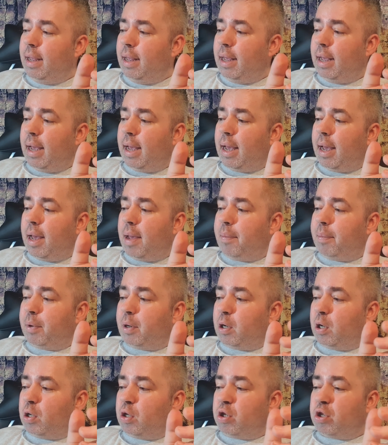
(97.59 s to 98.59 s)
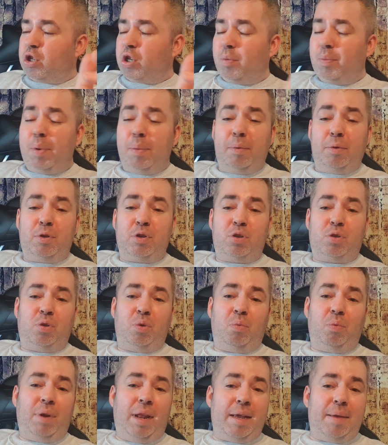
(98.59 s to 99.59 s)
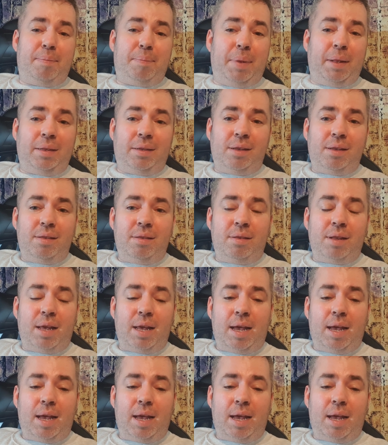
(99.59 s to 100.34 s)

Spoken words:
because some people just don't like building.